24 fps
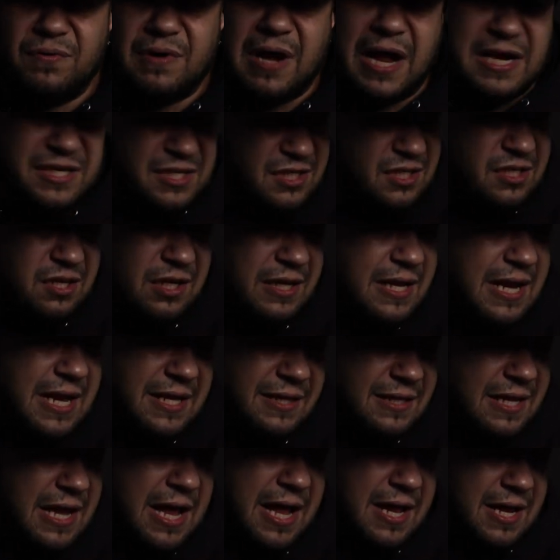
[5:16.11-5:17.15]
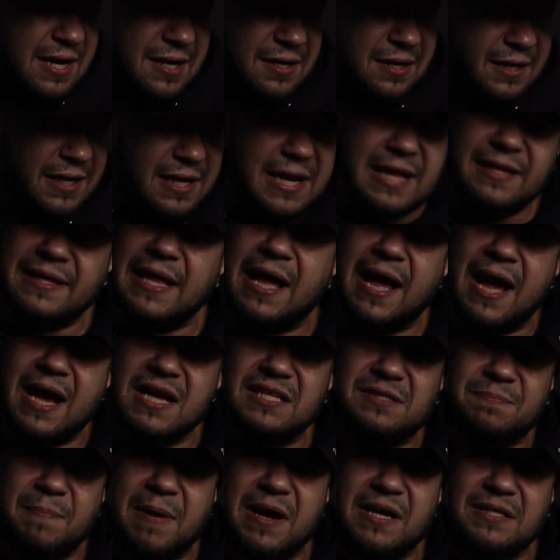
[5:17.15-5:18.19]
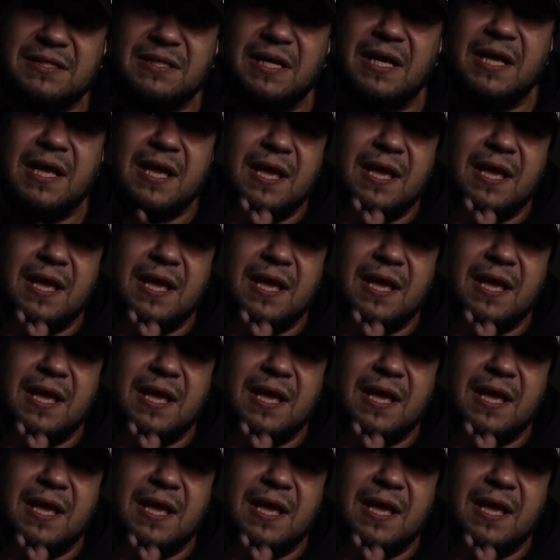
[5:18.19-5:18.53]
I just looking at that icebox